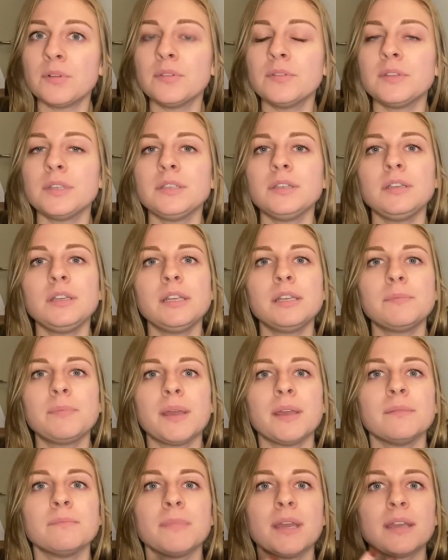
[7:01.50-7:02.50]
then you need
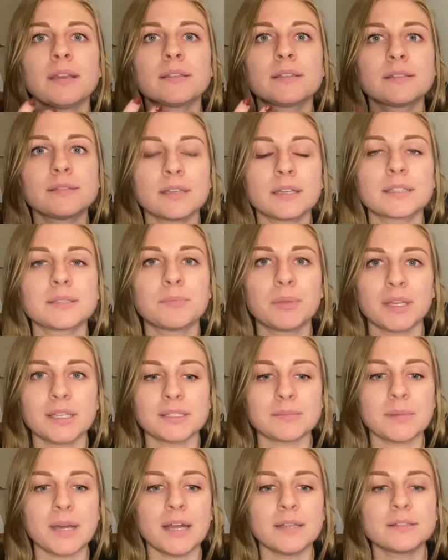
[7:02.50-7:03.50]
to make 6
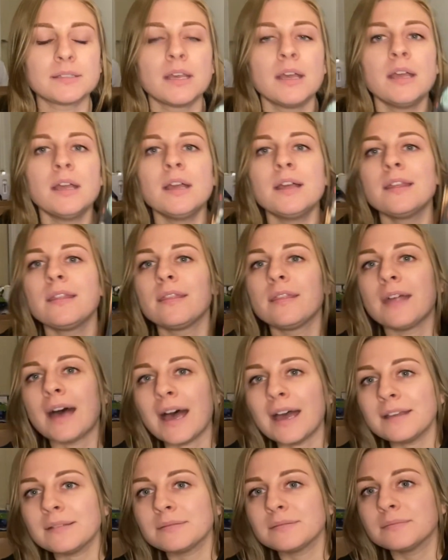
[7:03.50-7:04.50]
placemats.
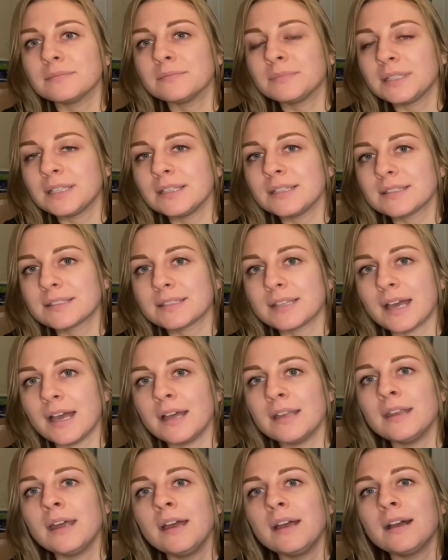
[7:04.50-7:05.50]
That being
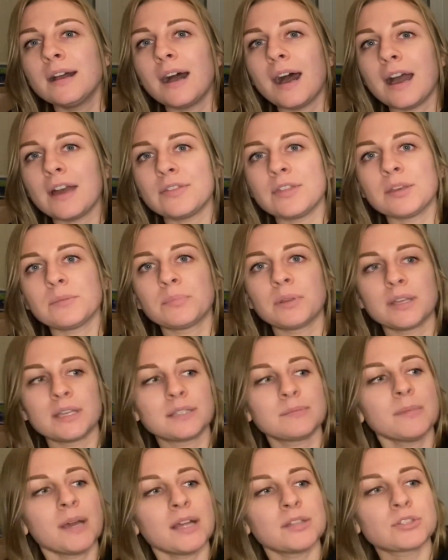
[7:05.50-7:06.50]
said, I think
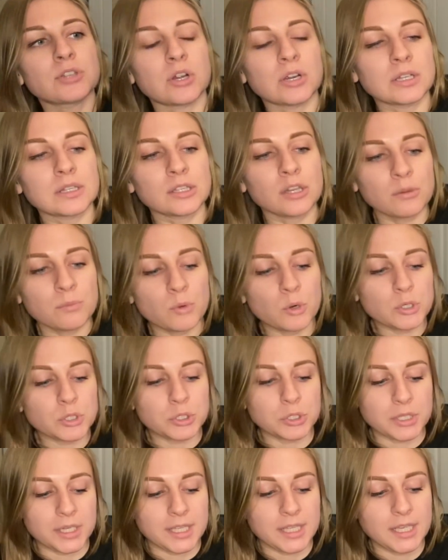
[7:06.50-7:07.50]
placemats are a little more
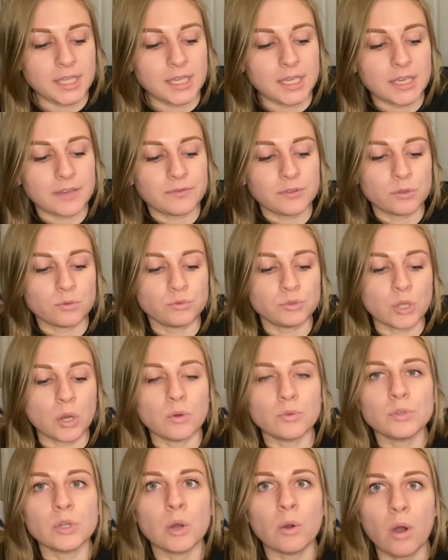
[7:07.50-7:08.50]
tricky if you
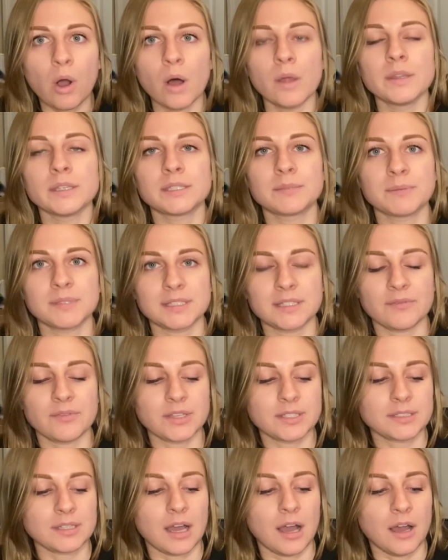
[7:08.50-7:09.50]
don't know all the
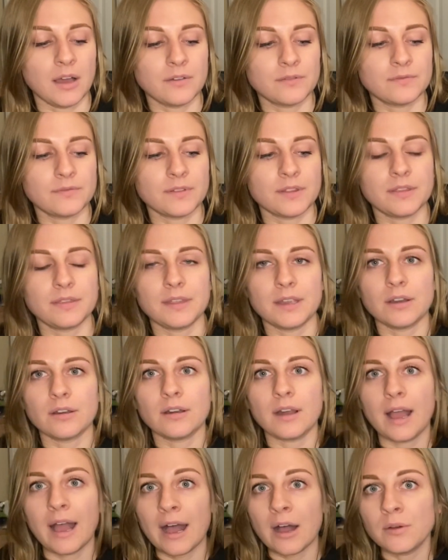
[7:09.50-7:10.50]
specifics of their
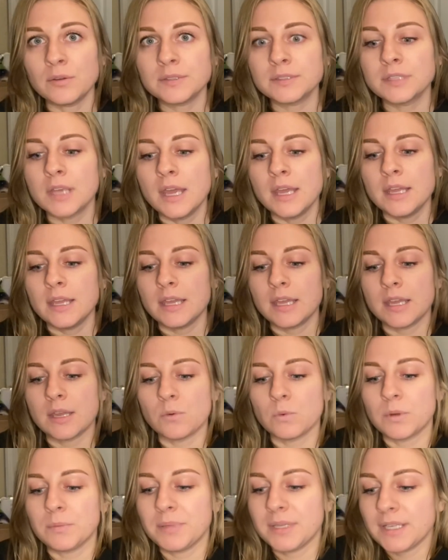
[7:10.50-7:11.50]
house. It
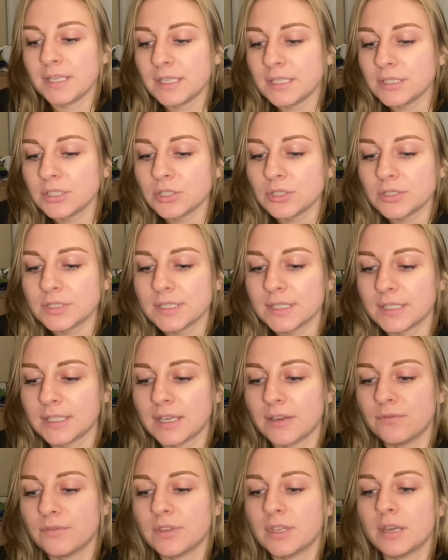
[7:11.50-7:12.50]
would be easier to
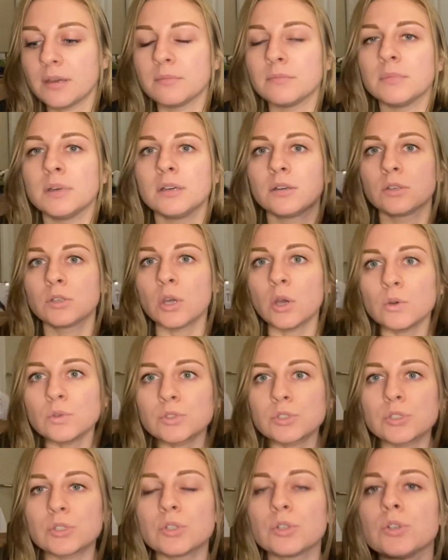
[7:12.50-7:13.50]
give them
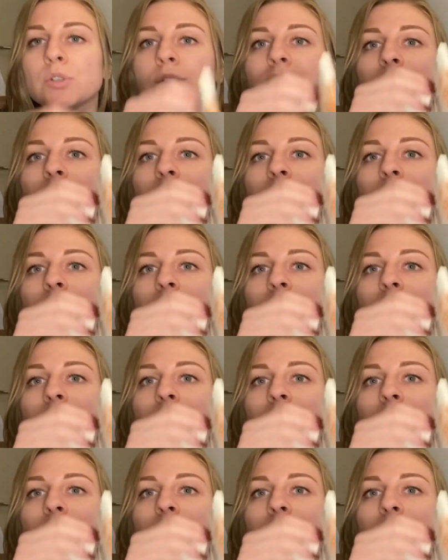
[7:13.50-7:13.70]
coasters